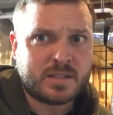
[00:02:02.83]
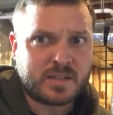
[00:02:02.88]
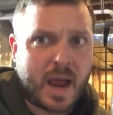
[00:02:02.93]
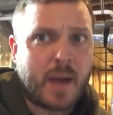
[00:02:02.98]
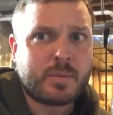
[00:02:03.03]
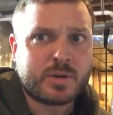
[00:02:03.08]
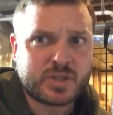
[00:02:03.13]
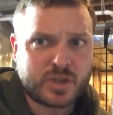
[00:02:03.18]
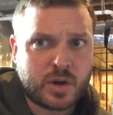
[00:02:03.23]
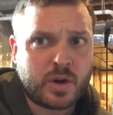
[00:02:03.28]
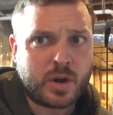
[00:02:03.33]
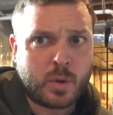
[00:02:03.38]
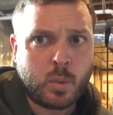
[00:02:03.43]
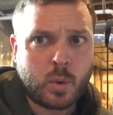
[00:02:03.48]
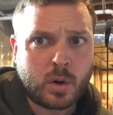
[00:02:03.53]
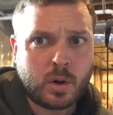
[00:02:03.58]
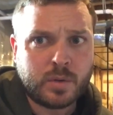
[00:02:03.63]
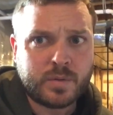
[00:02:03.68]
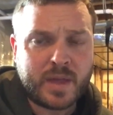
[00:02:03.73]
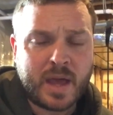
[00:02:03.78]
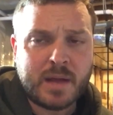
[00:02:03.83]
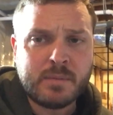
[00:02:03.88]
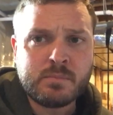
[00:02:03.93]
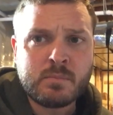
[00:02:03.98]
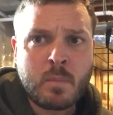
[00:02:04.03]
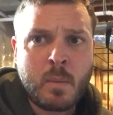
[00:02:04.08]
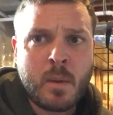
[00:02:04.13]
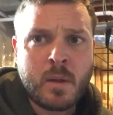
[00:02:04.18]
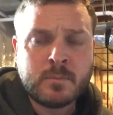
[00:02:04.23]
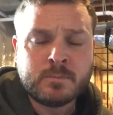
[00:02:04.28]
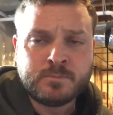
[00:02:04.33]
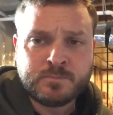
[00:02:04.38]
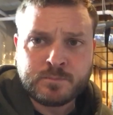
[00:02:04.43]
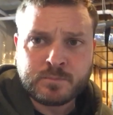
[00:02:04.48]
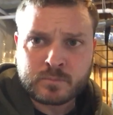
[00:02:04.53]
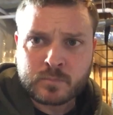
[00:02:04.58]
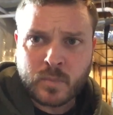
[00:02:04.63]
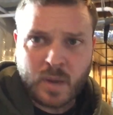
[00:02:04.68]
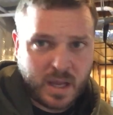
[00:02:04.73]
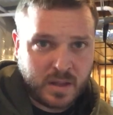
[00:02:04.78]
cybersecurity world that,
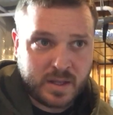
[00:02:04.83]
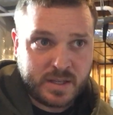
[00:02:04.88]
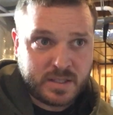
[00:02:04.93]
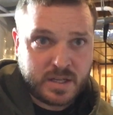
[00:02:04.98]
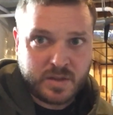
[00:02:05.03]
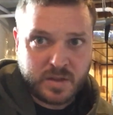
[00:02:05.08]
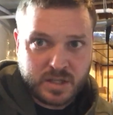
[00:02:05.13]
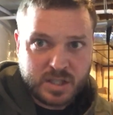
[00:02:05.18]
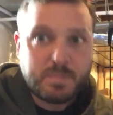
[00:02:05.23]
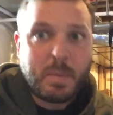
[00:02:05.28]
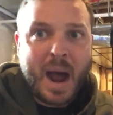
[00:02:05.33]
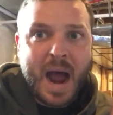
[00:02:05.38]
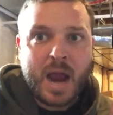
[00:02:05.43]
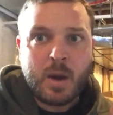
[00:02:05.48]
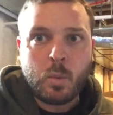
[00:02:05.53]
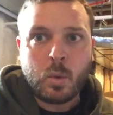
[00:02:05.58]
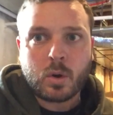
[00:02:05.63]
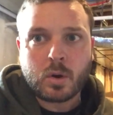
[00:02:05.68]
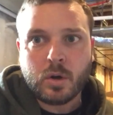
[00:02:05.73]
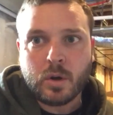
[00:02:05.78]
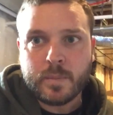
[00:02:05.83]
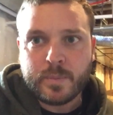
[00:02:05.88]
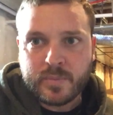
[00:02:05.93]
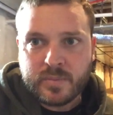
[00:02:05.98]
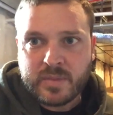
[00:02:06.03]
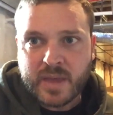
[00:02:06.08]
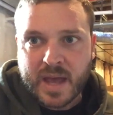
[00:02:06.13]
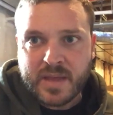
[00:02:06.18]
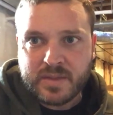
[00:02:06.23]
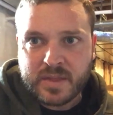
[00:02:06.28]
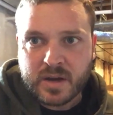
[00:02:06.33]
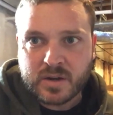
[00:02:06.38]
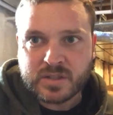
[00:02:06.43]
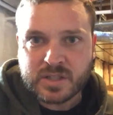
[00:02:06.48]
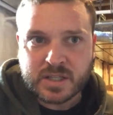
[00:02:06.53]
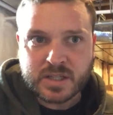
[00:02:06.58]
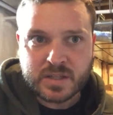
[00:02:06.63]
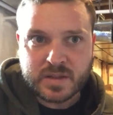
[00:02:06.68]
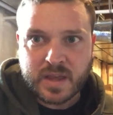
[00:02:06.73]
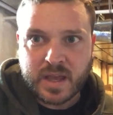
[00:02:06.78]
at least in the spy world, that there's
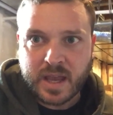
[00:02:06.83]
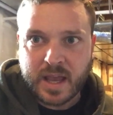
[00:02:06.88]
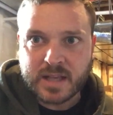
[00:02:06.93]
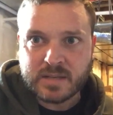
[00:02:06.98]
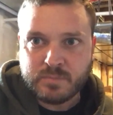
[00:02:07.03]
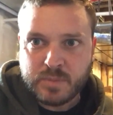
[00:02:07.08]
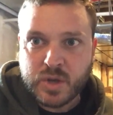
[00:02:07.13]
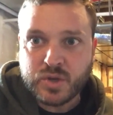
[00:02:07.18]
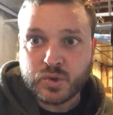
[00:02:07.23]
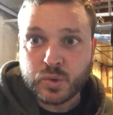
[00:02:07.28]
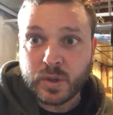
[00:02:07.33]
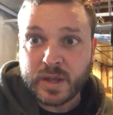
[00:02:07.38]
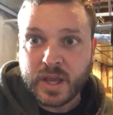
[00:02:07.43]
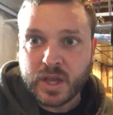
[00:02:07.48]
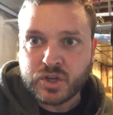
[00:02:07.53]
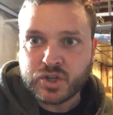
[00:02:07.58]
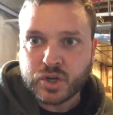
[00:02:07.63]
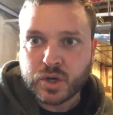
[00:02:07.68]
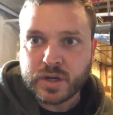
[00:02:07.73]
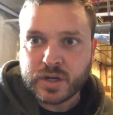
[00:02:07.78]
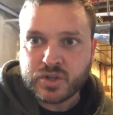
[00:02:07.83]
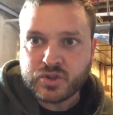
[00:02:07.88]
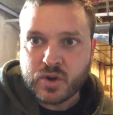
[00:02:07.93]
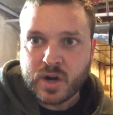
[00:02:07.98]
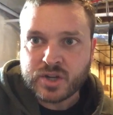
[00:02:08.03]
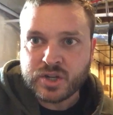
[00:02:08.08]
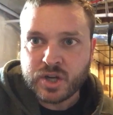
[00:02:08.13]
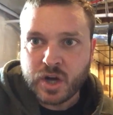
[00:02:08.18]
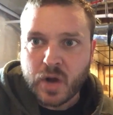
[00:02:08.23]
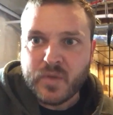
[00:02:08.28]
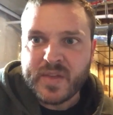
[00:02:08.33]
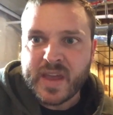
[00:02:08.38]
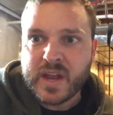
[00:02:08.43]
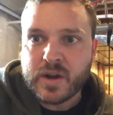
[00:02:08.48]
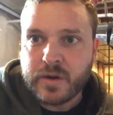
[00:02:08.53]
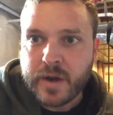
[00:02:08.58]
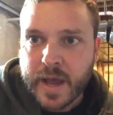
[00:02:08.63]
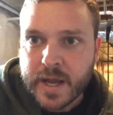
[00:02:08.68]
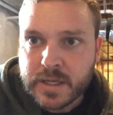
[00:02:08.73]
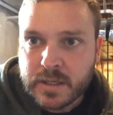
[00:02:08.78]
such a thing as mutually assured destruction on the
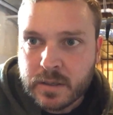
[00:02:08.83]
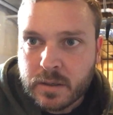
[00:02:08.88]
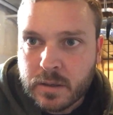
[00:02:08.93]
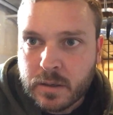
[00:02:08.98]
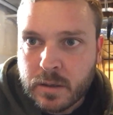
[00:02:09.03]
internet,